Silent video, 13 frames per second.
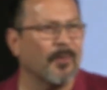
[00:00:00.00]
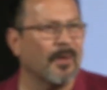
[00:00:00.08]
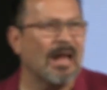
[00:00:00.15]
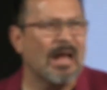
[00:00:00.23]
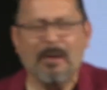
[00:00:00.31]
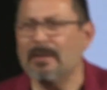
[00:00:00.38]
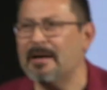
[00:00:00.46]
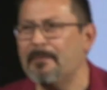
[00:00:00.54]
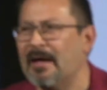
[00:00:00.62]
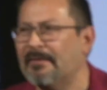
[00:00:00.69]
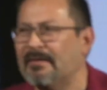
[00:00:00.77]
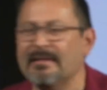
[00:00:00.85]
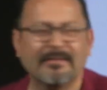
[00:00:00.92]
what, what
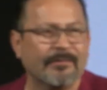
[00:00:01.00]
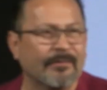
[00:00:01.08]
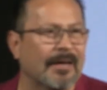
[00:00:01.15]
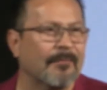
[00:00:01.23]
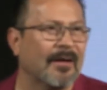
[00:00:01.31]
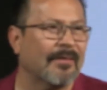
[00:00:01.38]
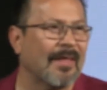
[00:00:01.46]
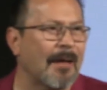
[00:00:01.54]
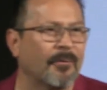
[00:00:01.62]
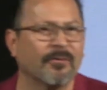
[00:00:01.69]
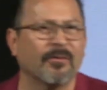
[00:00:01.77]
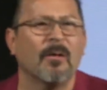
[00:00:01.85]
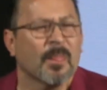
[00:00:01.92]
about this and what about that?
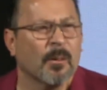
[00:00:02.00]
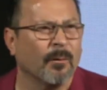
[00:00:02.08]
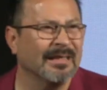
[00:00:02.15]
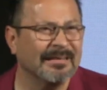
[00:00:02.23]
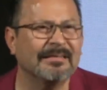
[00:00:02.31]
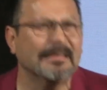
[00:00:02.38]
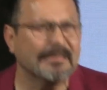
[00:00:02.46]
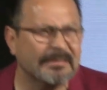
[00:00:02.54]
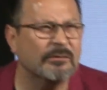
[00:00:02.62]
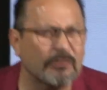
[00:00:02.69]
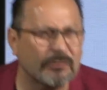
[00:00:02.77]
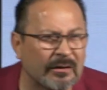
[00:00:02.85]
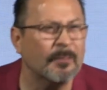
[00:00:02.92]
Person? Well, let's listen
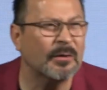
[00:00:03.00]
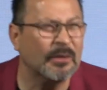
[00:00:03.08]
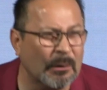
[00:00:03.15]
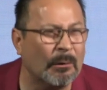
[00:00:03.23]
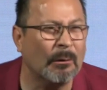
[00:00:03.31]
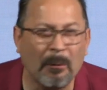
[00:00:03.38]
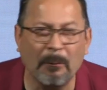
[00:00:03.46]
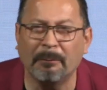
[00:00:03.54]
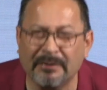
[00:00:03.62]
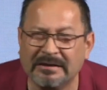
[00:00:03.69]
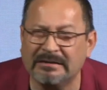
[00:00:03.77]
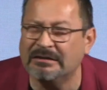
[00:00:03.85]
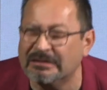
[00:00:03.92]
to some of your old
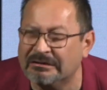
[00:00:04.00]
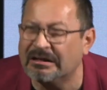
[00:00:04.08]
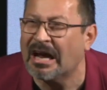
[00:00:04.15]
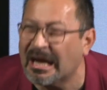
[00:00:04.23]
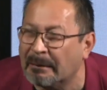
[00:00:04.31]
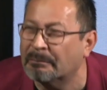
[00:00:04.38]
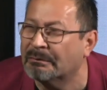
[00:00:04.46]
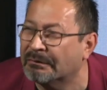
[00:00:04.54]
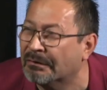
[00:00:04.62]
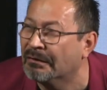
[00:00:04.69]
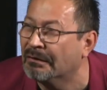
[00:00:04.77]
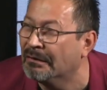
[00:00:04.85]
preaching tapes.